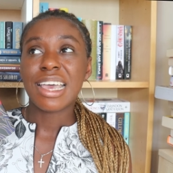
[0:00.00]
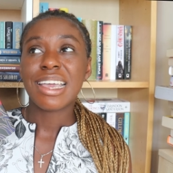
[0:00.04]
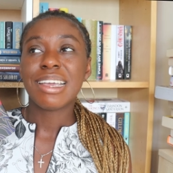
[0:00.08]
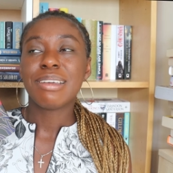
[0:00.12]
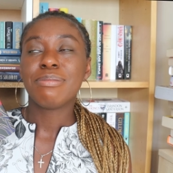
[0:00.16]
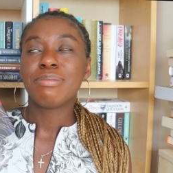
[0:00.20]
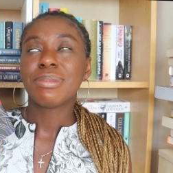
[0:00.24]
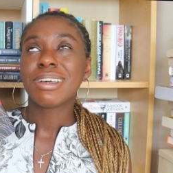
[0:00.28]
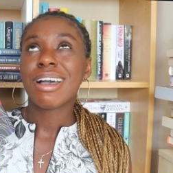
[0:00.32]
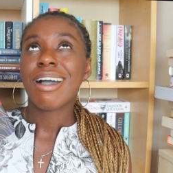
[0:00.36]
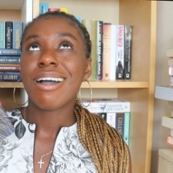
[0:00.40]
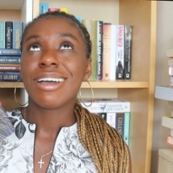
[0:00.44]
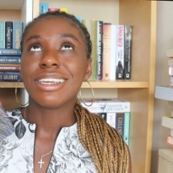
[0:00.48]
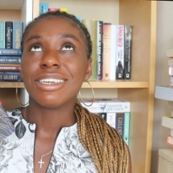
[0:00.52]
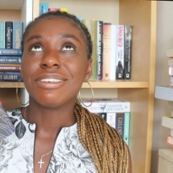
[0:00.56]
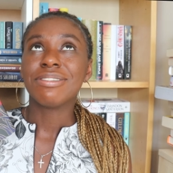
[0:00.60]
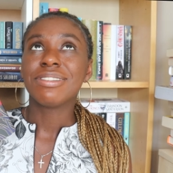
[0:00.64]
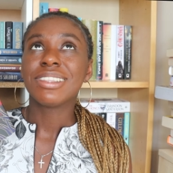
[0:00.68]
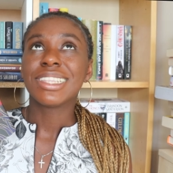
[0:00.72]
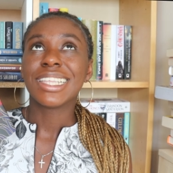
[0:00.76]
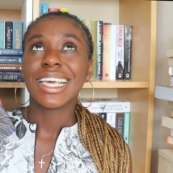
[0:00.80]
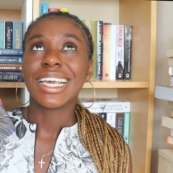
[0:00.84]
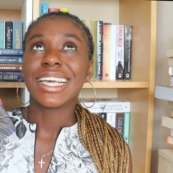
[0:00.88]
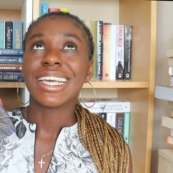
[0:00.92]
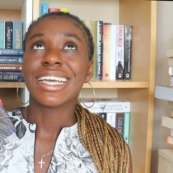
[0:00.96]
same kind of
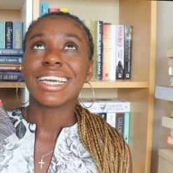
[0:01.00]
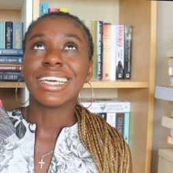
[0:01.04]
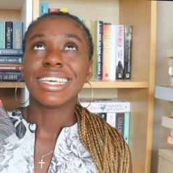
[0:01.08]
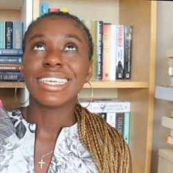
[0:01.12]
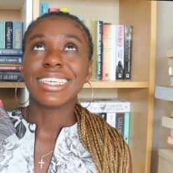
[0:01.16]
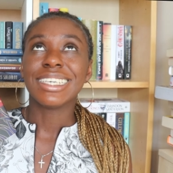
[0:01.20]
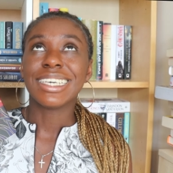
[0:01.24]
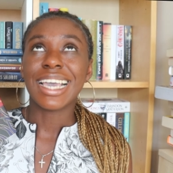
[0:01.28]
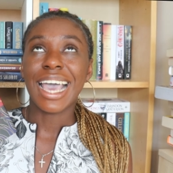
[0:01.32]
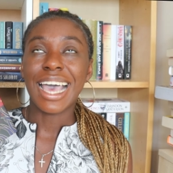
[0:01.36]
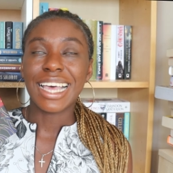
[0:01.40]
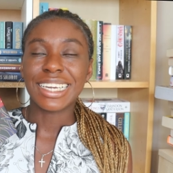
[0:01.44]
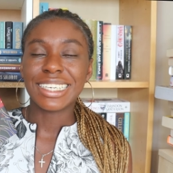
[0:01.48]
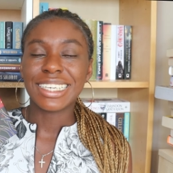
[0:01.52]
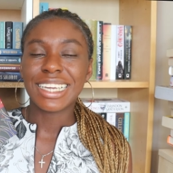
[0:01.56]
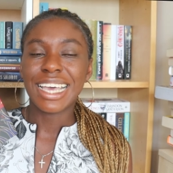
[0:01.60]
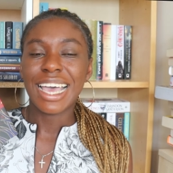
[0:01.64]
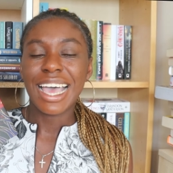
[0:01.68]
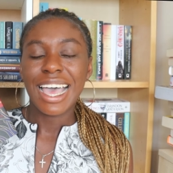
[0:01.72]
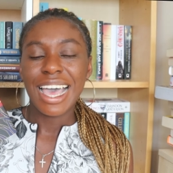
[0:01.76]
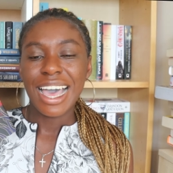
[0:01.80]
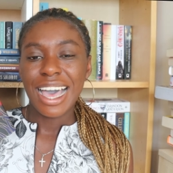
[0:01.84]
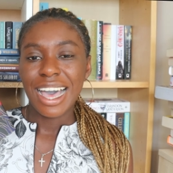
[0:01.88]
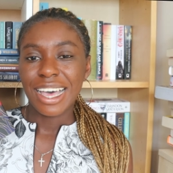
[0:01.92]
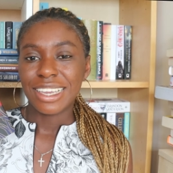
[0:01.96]
thing again
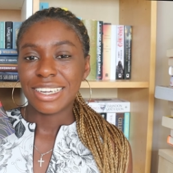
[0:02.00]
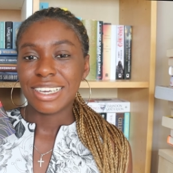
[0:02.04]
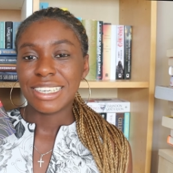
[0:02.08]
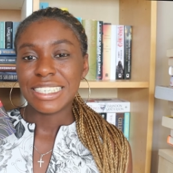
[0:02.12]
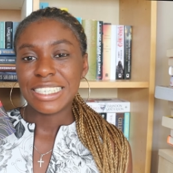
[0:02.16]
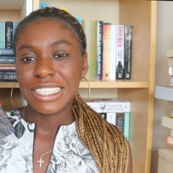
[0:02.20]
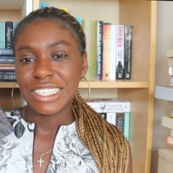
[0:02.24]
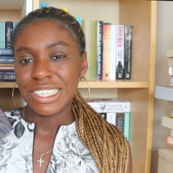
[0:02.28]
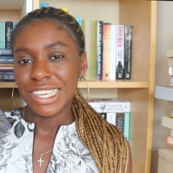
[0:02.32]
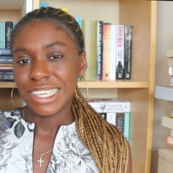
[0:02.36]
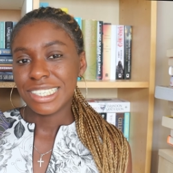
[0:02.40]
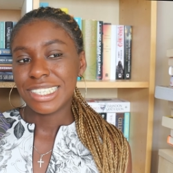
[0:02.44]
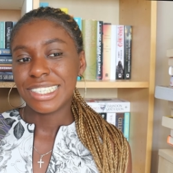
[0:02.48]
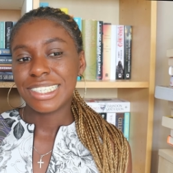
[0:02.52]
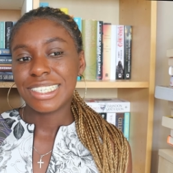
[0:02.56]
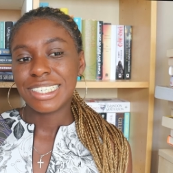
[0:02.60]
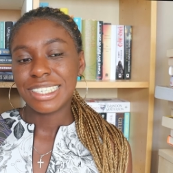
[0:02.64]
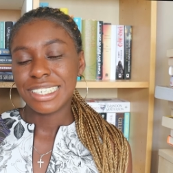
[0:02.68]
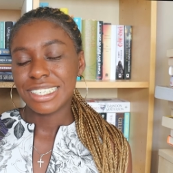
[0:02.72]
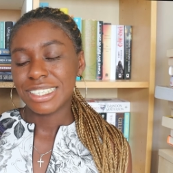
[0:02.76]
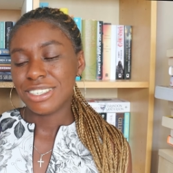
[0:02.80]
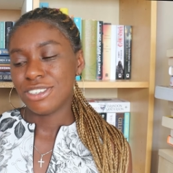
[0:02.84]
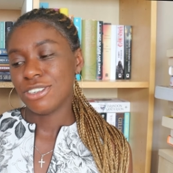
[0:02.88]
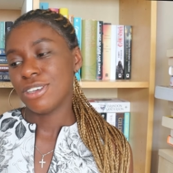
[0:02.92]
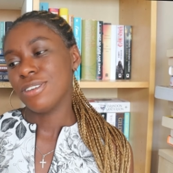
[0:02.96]
and I
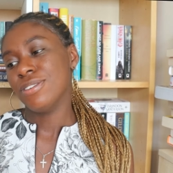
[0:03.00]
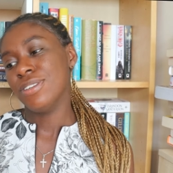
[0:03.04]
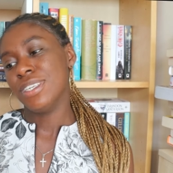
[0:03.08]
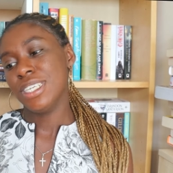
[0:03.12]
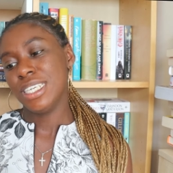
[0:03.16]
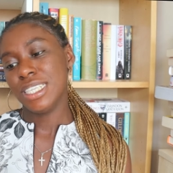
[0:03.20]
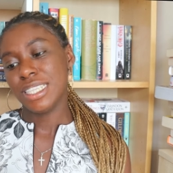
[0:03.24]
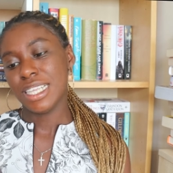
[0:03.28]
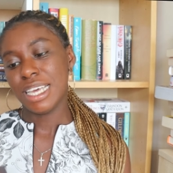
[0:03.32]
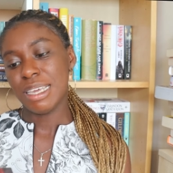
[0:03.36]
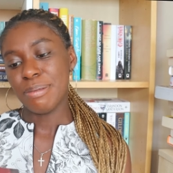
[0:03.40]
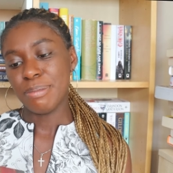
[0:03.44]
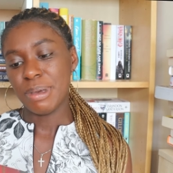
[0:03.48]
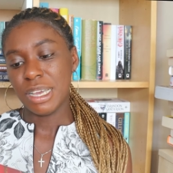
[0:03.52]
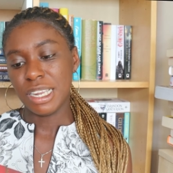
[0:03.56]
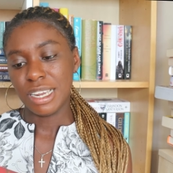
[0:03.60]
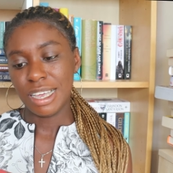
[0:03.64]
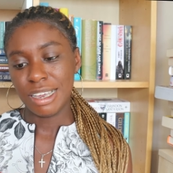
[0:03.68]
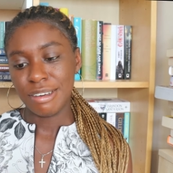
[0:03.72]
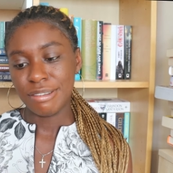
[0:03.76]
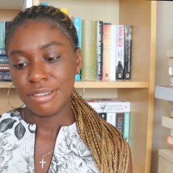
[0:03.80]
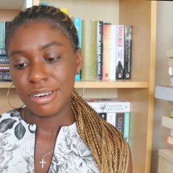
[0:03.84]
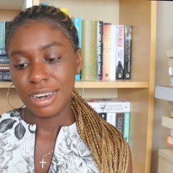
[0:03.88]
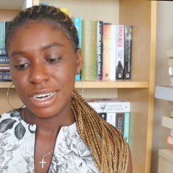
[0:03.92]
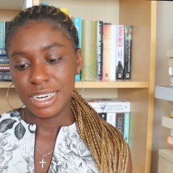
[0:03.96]
just don't need that in my
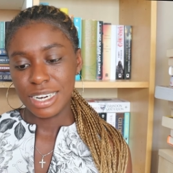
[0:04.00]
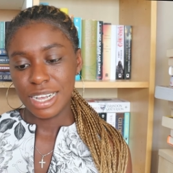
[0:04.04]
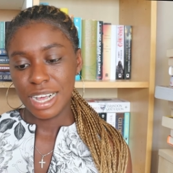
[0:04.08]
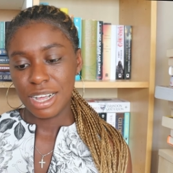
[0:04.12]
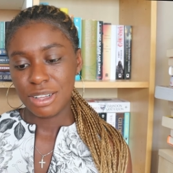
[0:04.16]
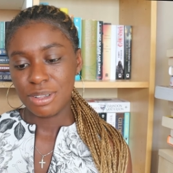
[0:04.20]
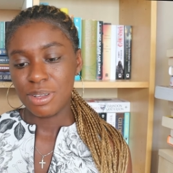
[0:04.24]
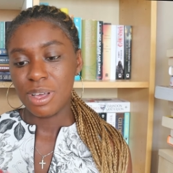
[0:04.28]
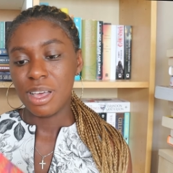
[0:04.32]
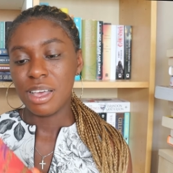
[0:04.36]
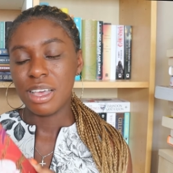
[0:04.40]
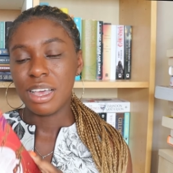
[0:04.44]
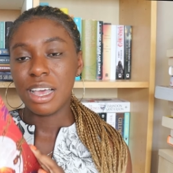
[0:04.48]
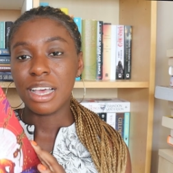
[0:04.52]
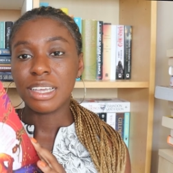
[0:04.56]
life right now